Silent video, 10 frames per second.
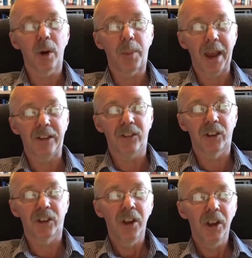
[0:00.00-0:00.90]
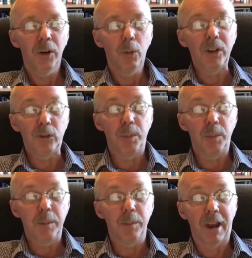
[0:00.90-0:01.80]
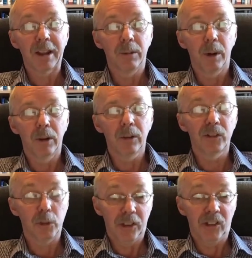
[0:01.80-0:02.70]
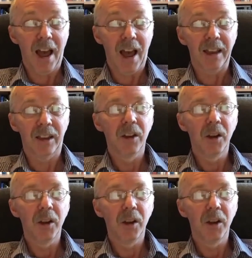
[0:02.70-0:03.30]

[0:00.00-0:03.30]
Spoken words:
base, which would be impregnable to attack,